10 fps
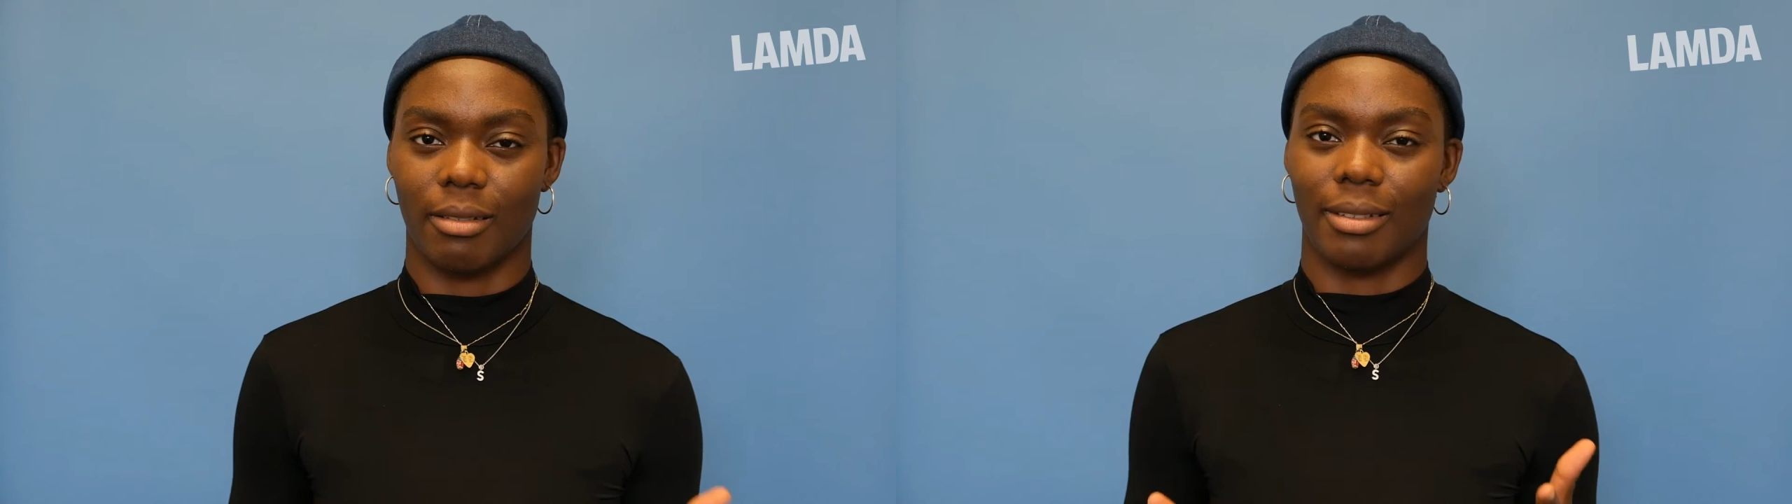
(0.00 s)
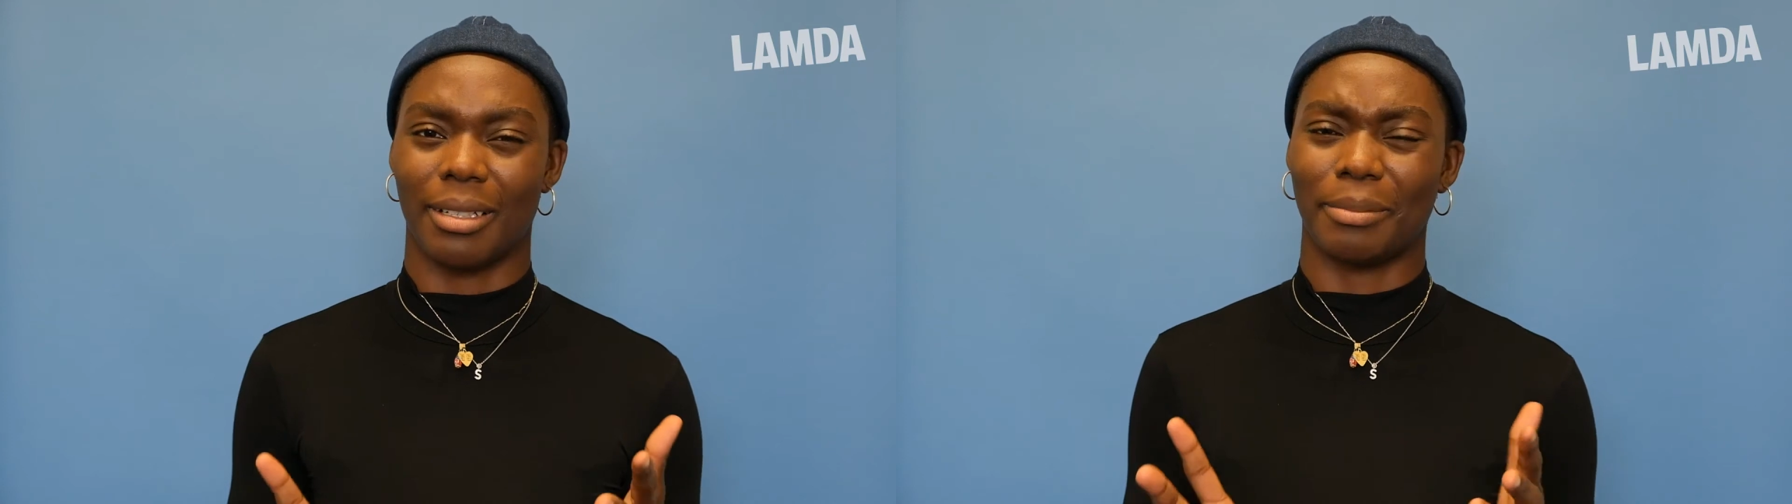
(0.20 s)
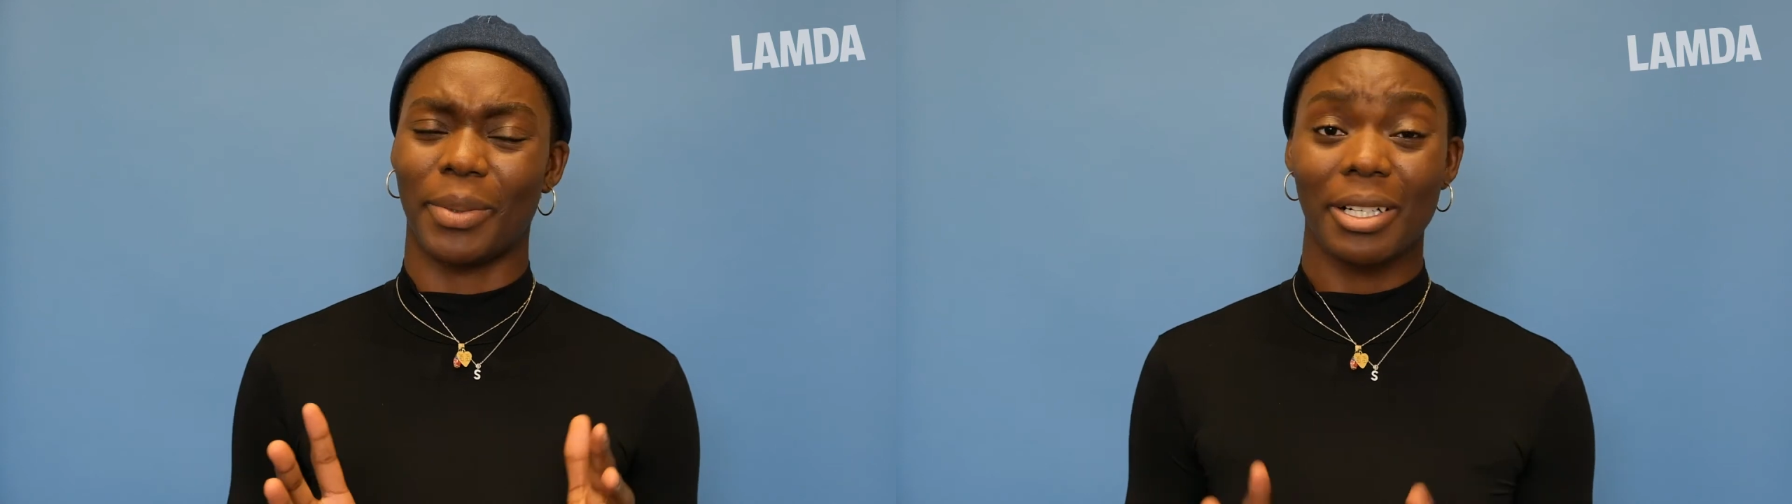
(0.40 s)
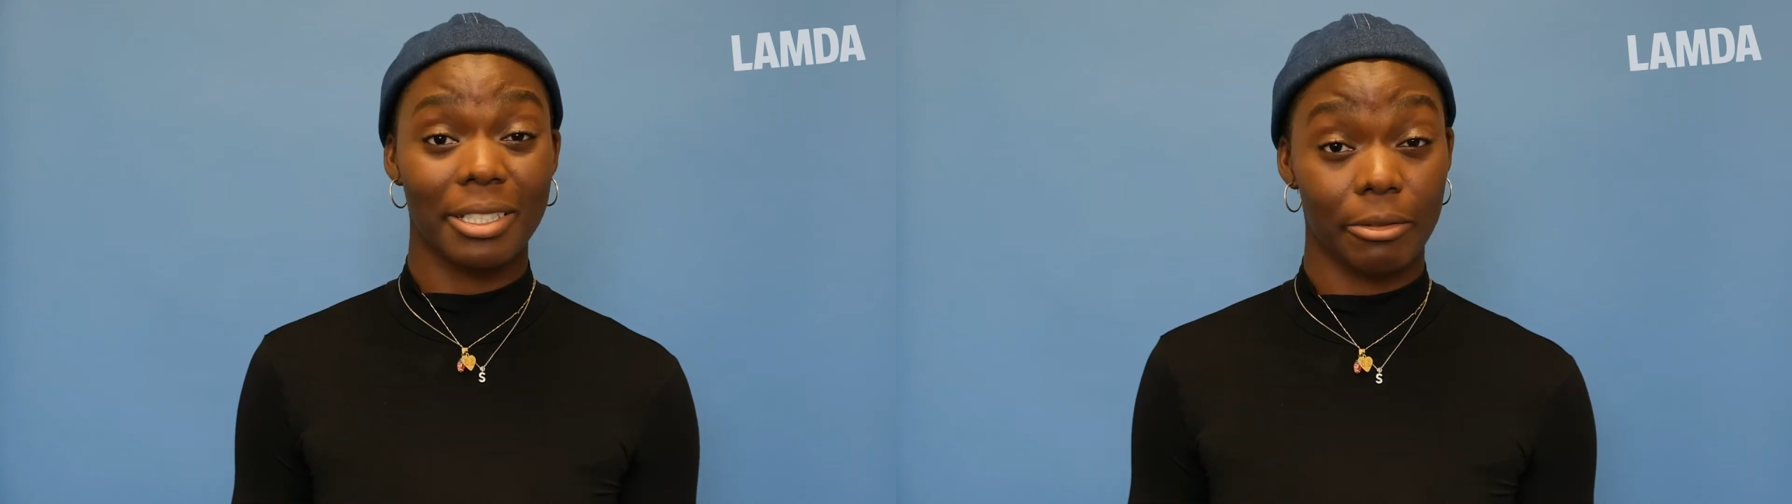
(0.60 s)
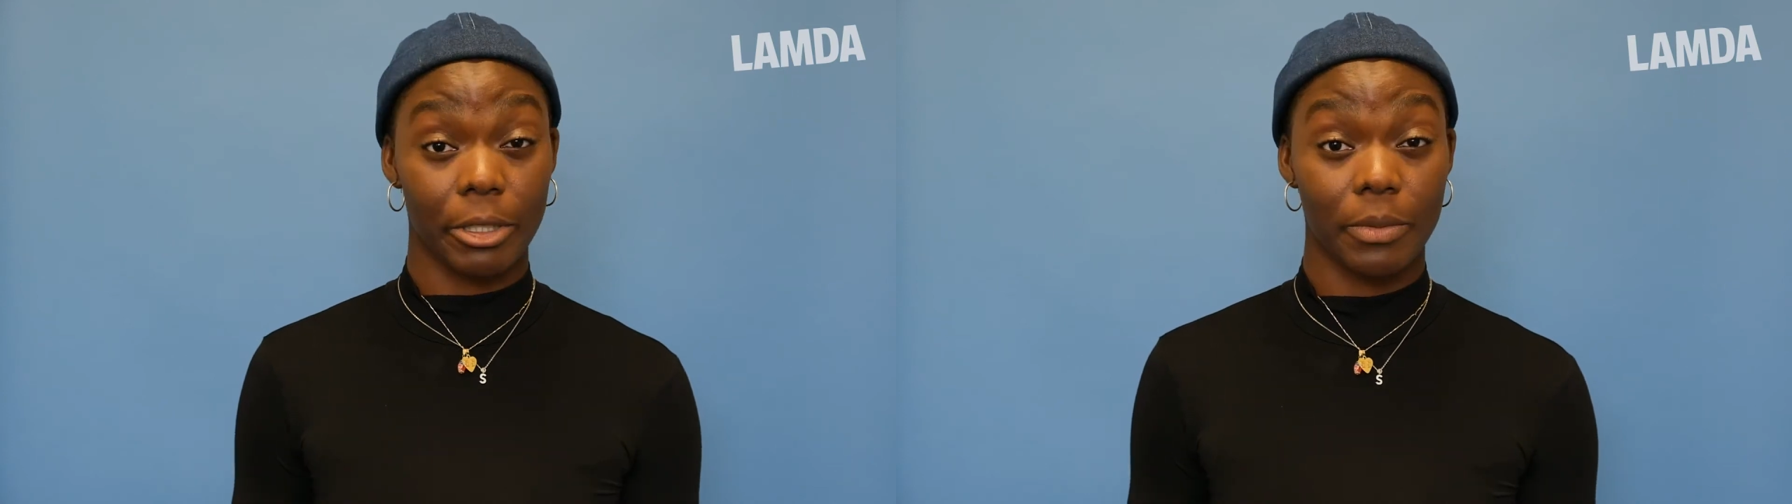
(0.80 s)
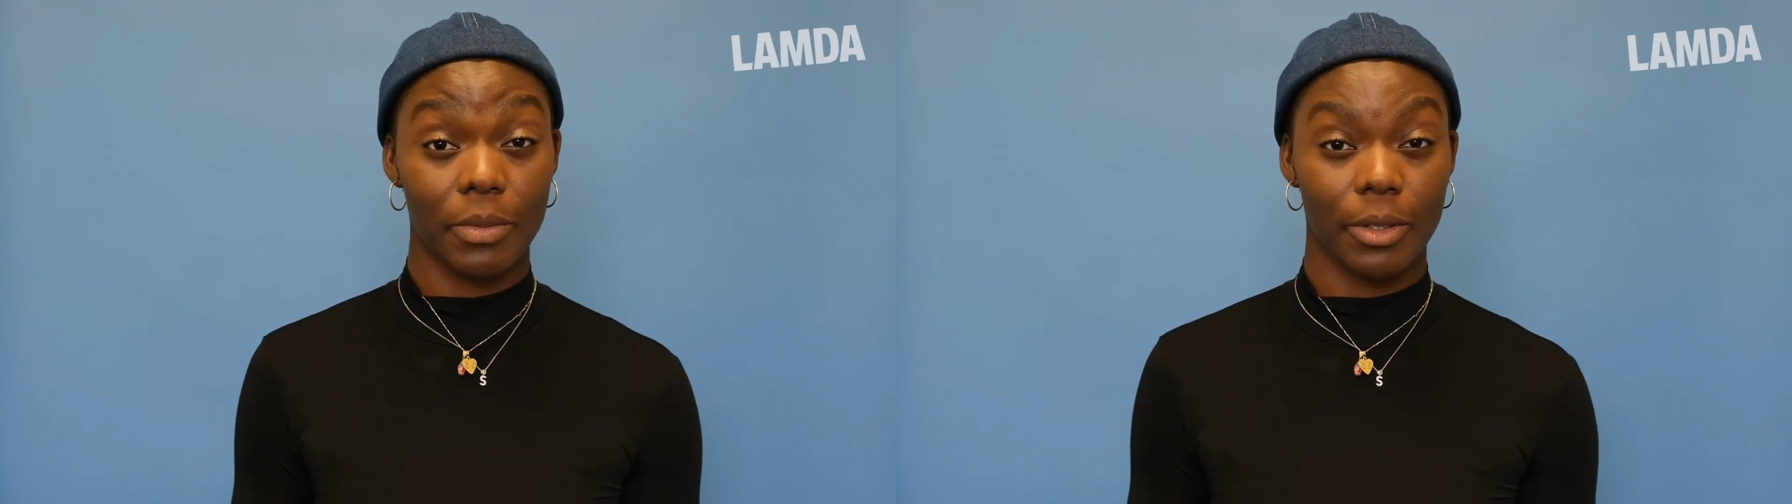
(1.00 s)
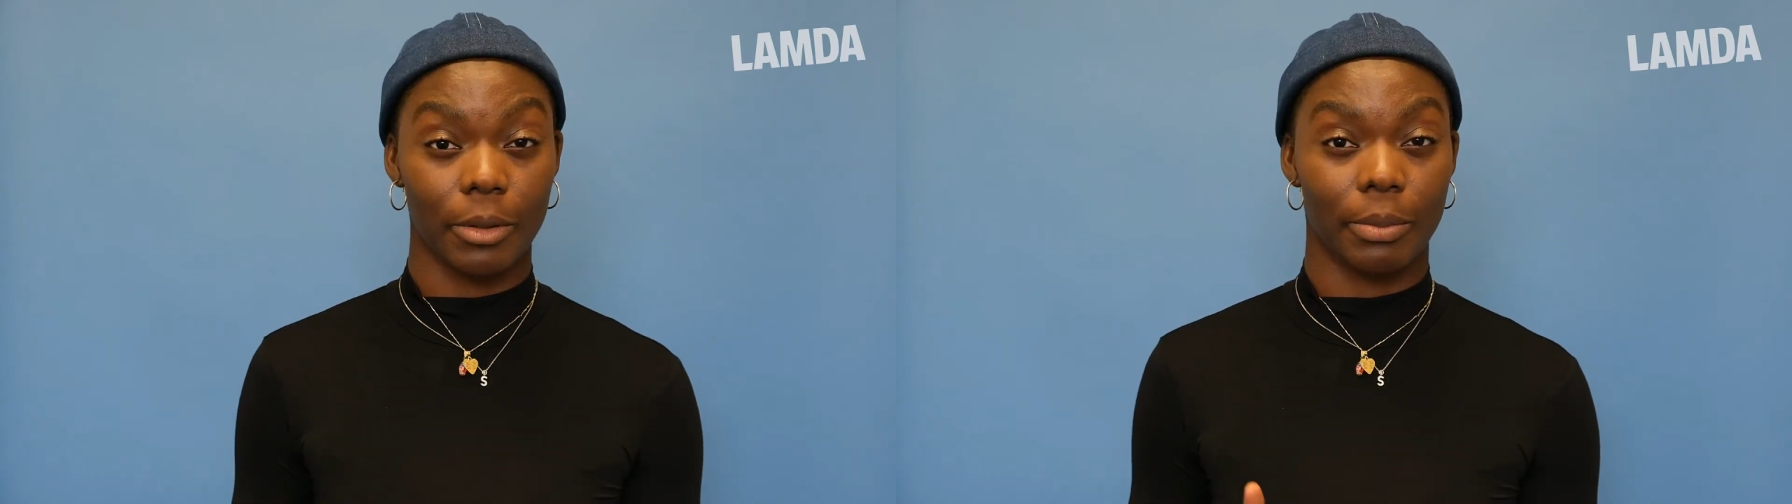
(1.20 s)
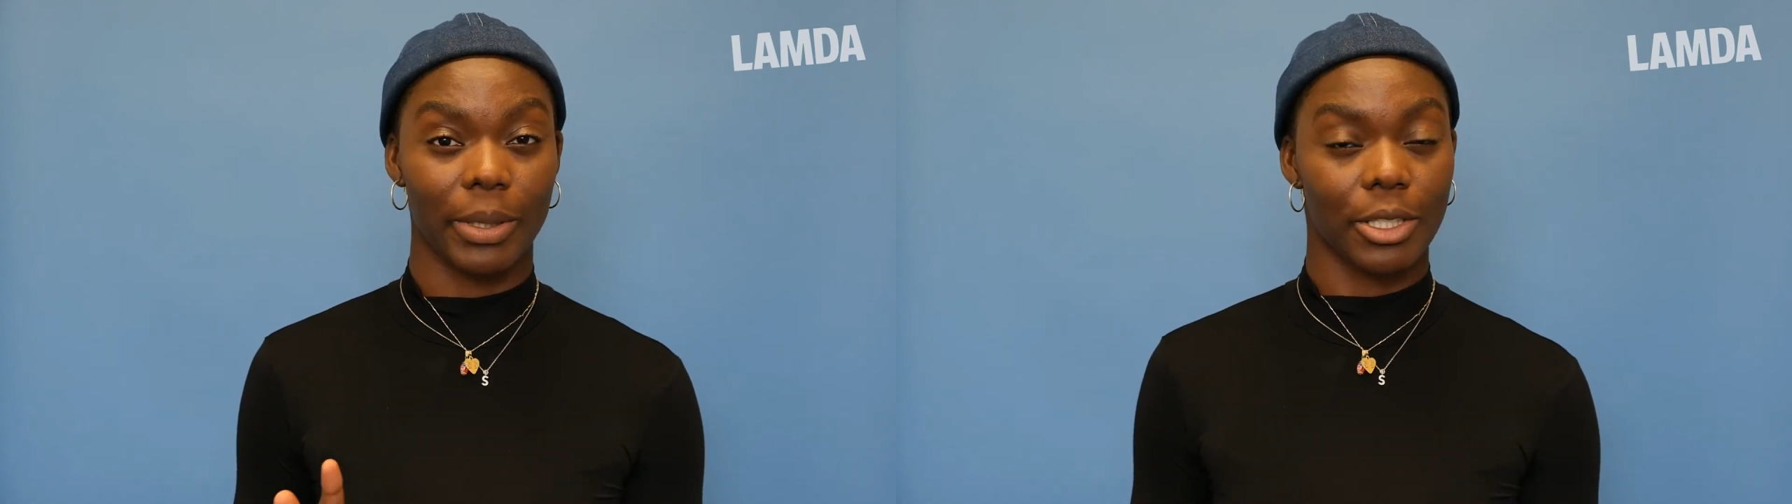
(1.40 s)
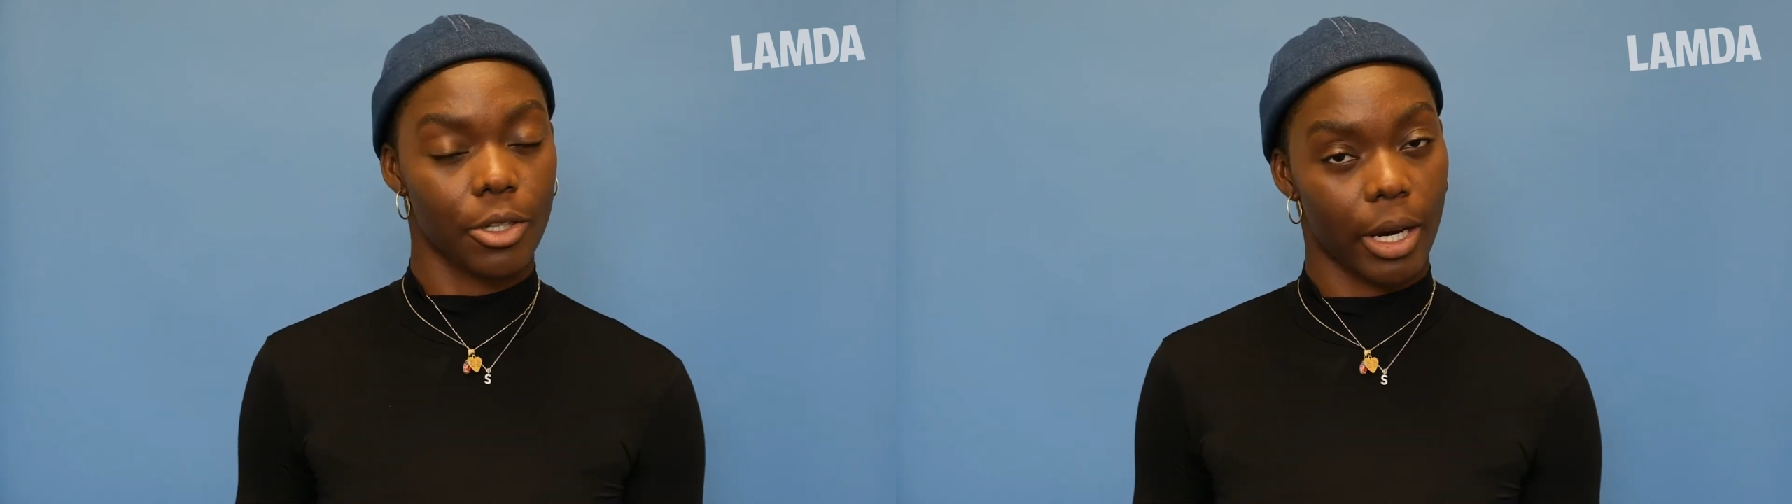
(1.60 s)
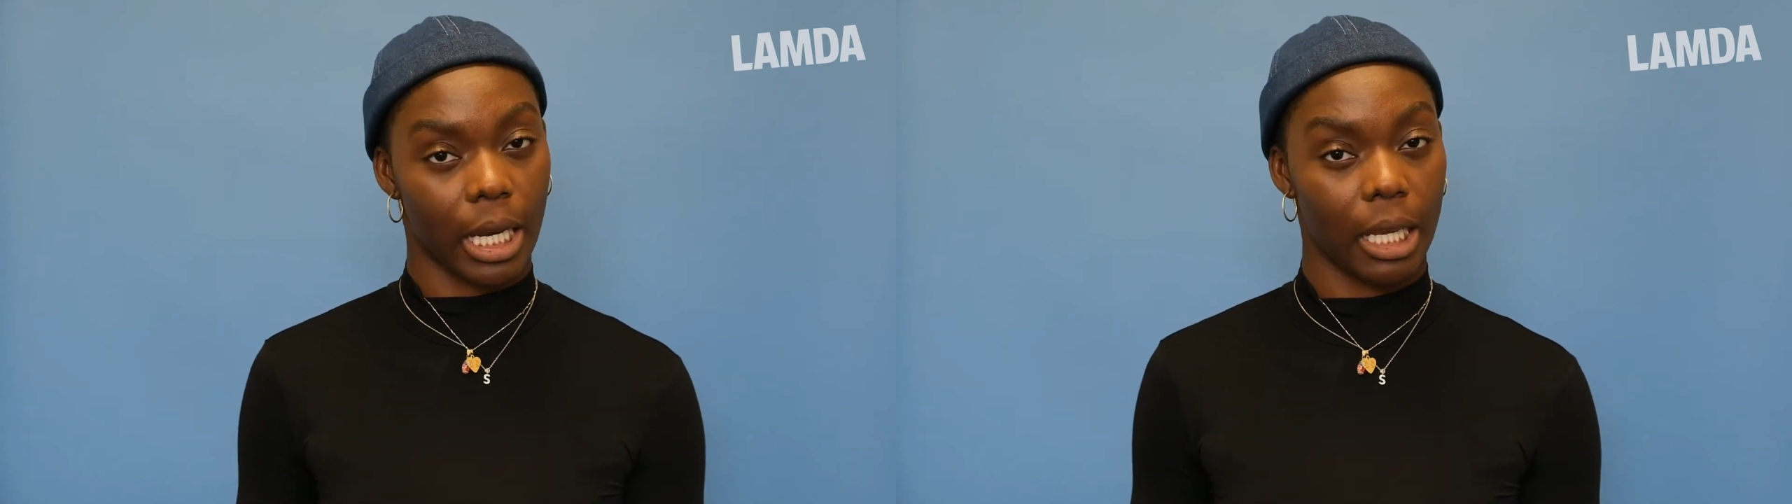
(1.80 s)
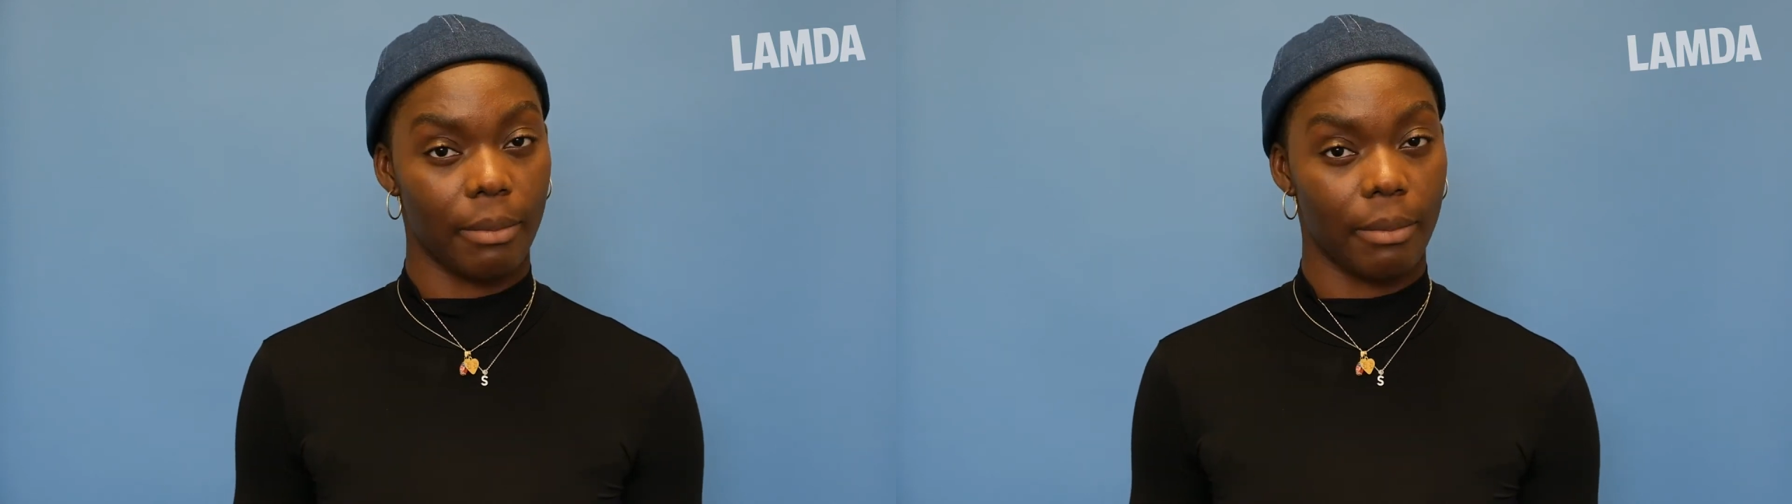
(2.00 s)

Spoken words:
Now bathrooms are a bit tricky